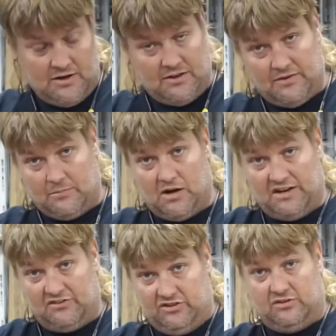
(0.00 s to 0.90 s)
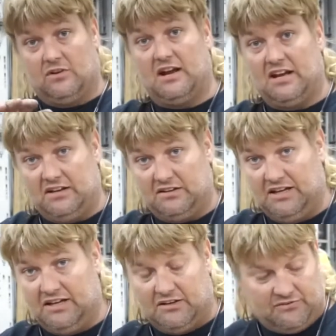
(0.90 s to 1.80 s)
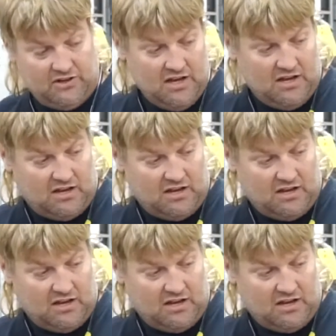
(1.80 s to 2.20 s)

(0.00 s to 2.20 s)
and thereby generating lift.